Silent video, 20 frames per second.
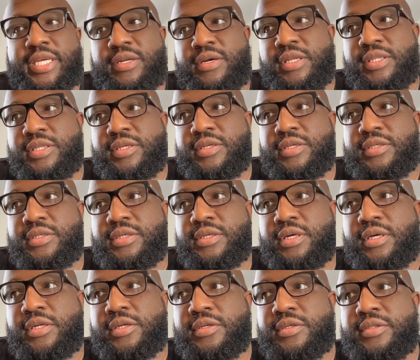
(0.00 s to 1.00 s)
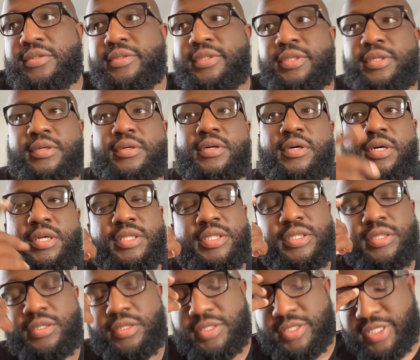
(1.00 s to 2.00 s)
of the
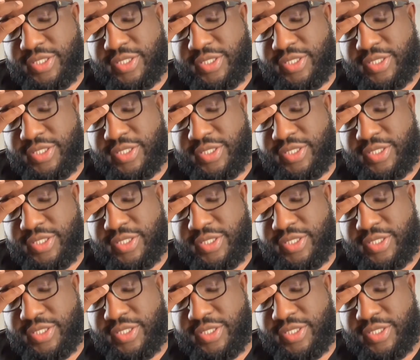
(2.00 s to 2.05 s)
girls that